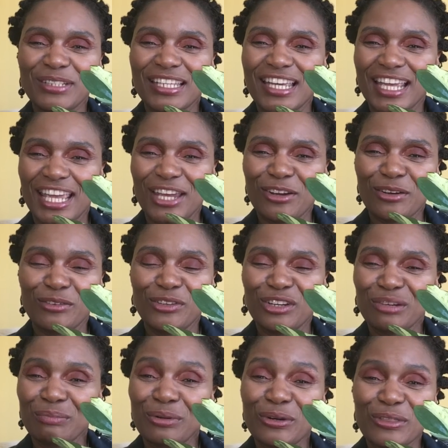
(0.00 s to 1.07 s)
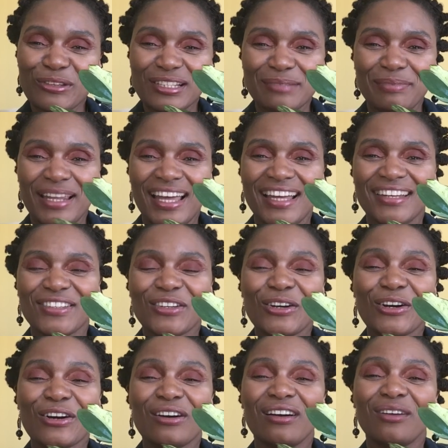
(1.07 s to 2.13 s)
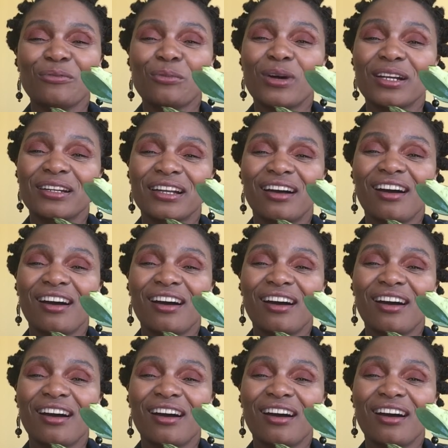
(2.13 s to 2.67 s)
take care of your pothos plants or what